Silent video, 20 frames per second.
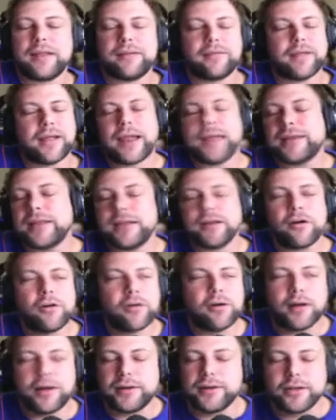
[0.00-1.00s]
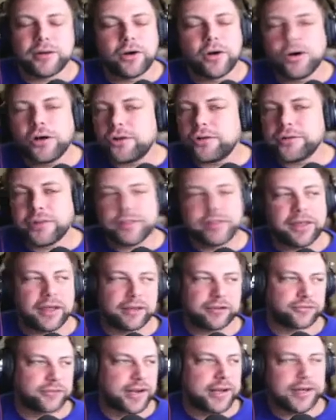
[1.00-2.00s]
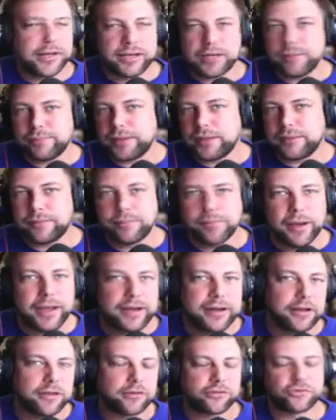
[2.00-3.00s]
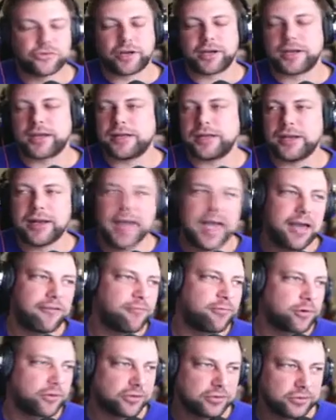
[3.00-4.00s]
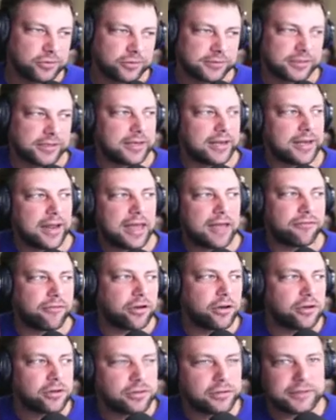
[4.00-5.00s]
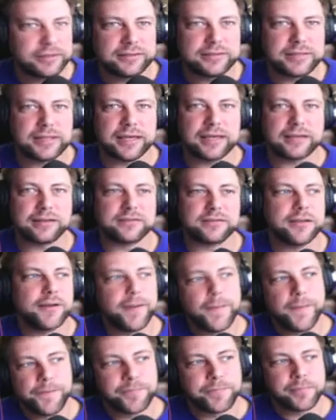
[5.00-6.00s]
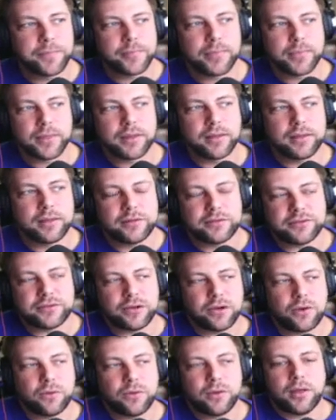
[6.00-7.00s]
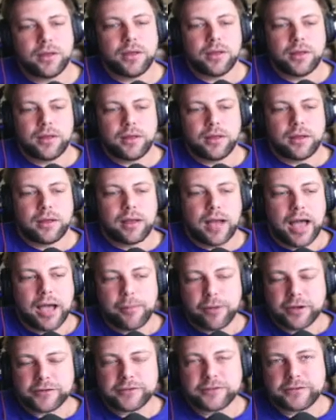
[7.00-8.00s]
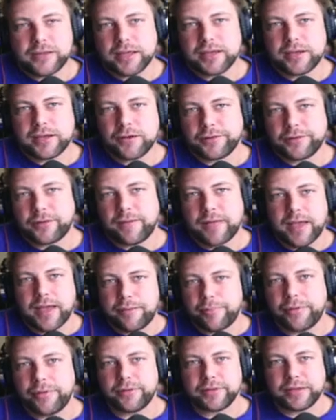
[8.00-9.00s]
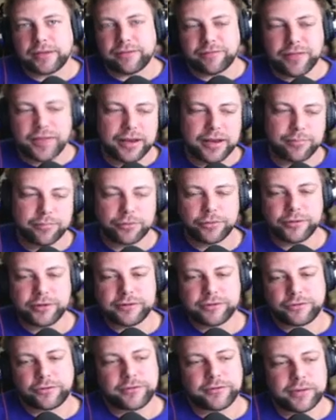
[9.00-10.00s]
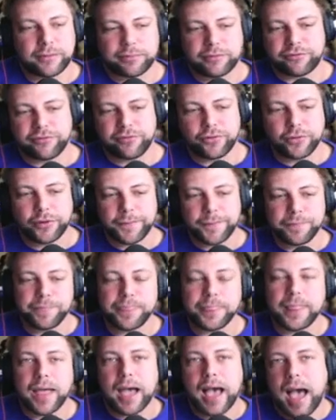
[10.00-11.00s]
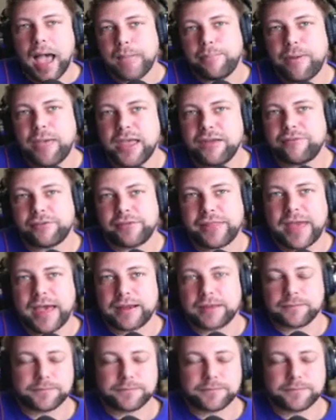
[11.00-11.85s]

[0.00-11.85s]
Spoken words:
I need all the things, right? I need to be able to buy another truck. I need to have more tools. I need to have all these things. So I'm also taking all the liability. If that employee screws up the floor, I pay for that.